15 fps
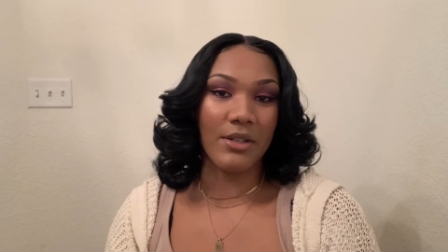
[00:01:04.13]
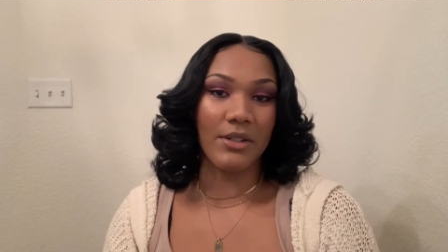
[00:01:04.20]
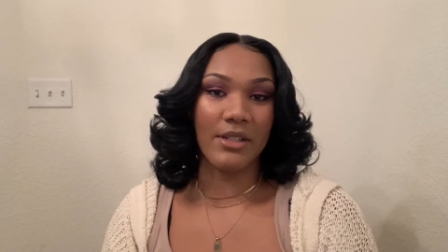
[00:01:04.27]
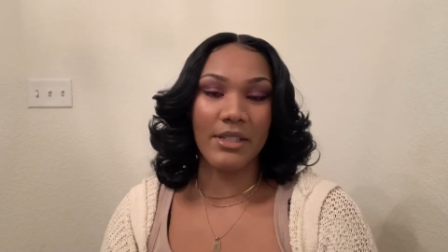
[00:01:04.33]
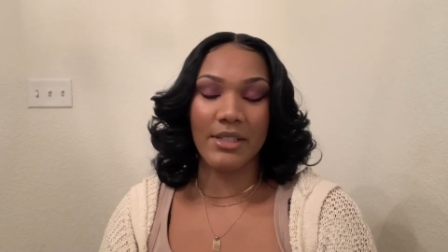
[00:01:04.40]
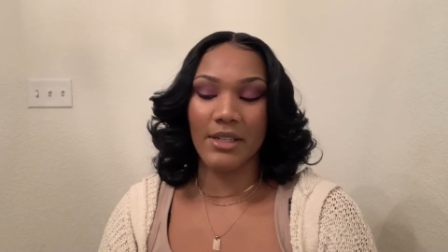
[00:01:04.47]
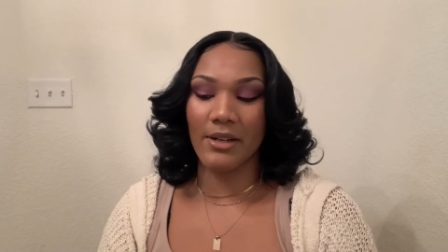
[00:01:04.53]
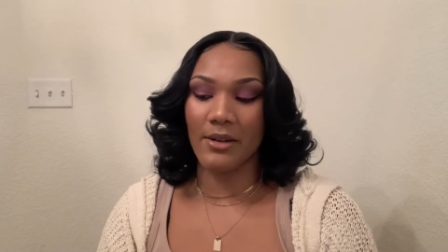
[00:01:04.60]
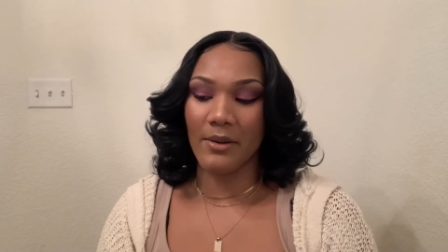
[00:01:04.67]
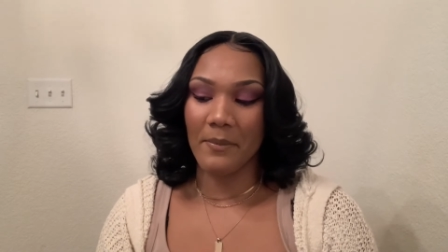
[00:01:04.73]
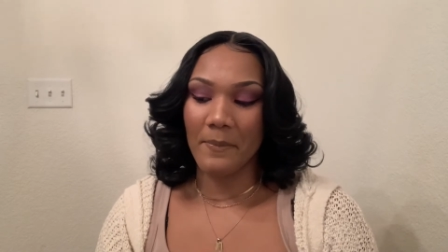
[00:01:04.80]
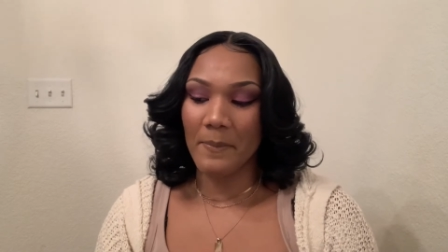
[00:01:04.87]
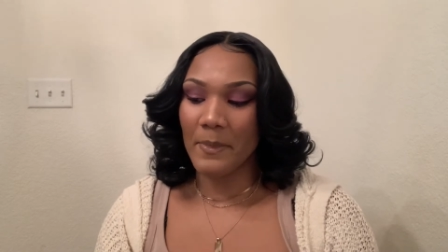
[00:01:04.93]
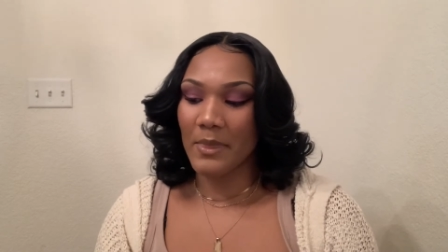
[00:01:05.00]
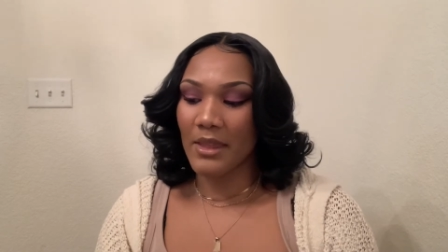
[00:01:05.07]
So
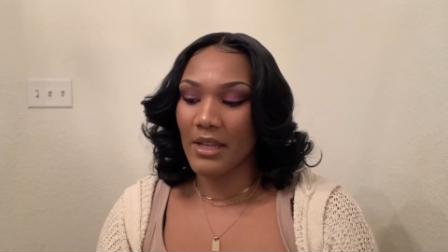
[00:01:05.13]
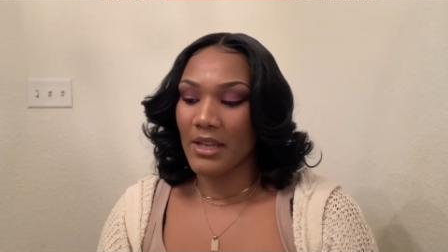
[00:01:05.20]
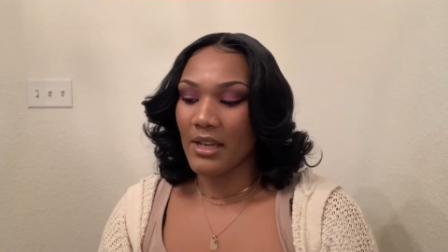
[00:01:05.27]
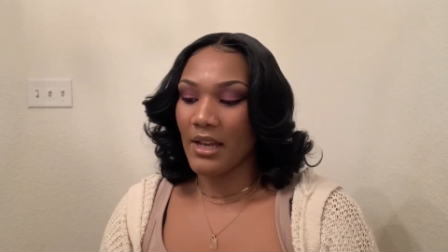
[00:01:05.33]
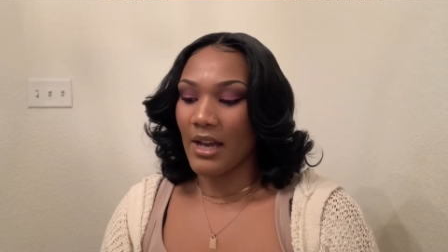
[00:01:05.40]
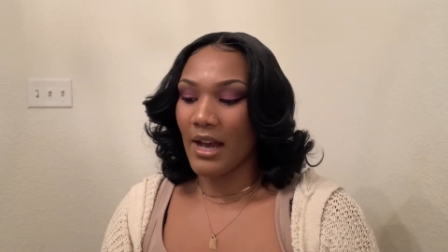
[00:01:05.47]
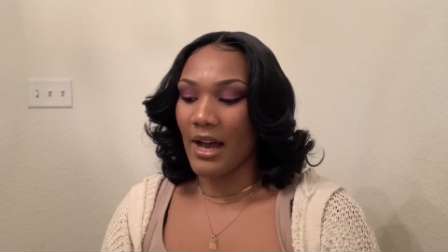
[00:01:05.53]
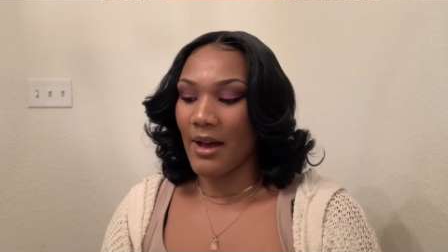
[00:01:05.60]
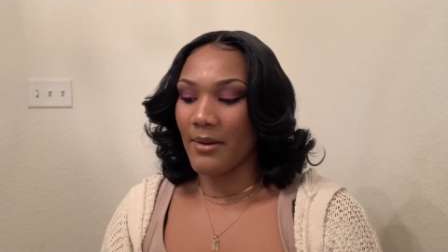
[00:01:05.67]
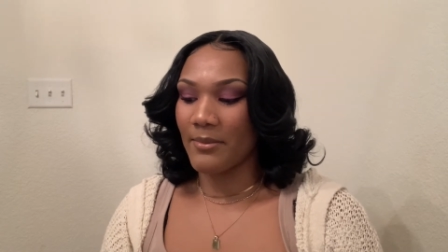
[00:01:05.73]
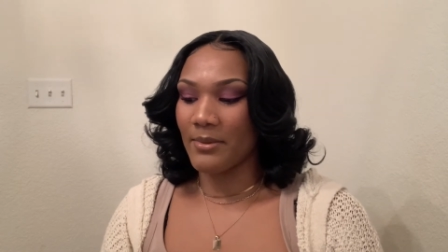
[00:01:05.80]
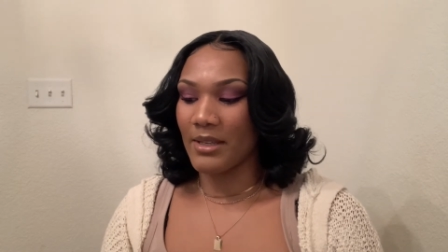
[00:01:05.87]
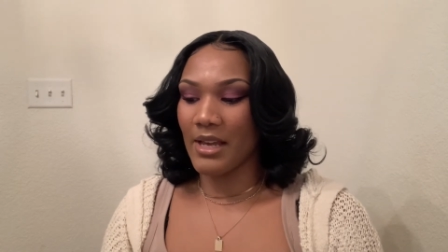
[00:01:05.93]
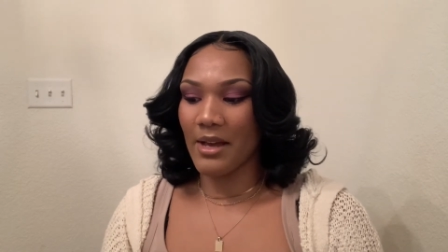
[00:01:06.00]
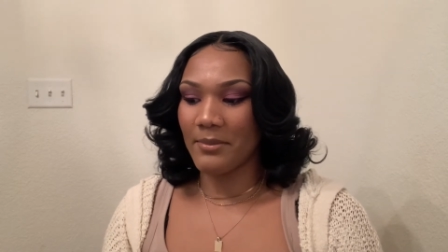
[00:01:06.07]
I
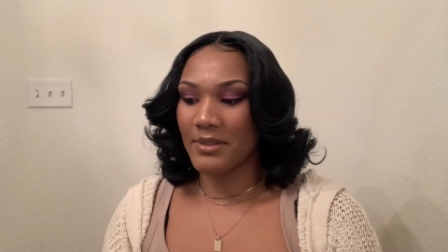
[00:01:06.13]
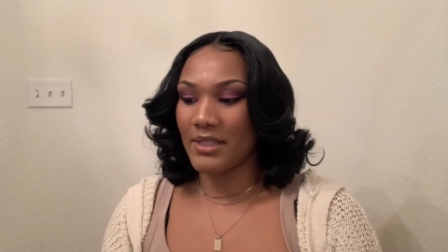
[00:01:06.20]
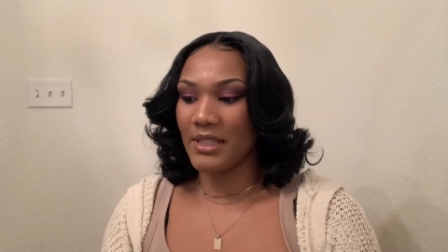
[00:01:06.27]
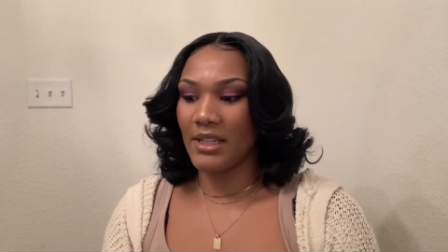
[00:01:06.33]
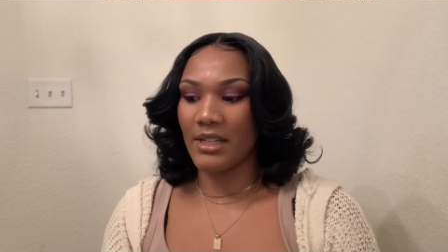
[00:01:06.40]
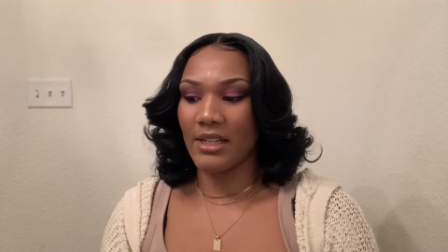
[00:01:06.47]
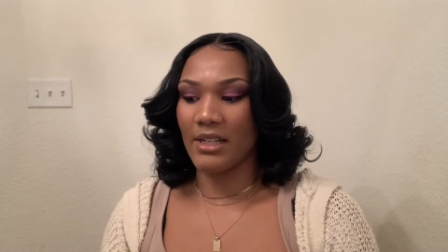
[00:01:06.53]
kept seeing,